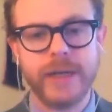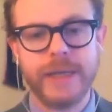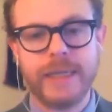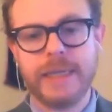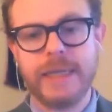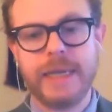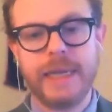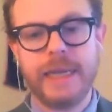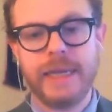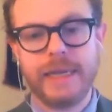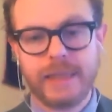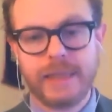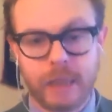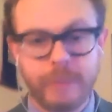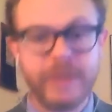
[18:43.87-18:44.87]
And
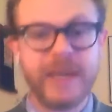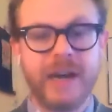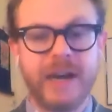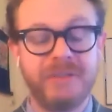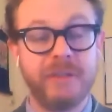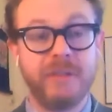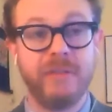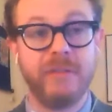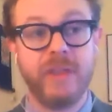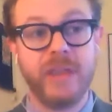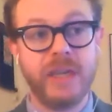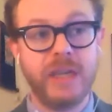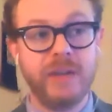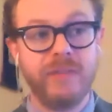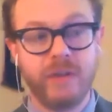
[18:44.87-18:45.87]
coming off of
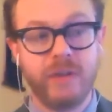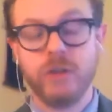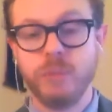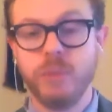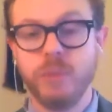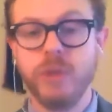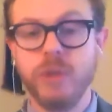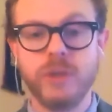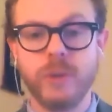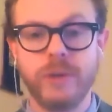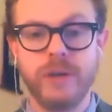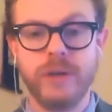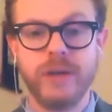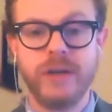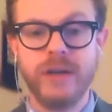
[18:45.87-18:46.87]
the first book
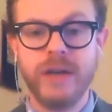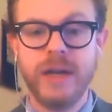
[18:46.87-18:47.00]
tour,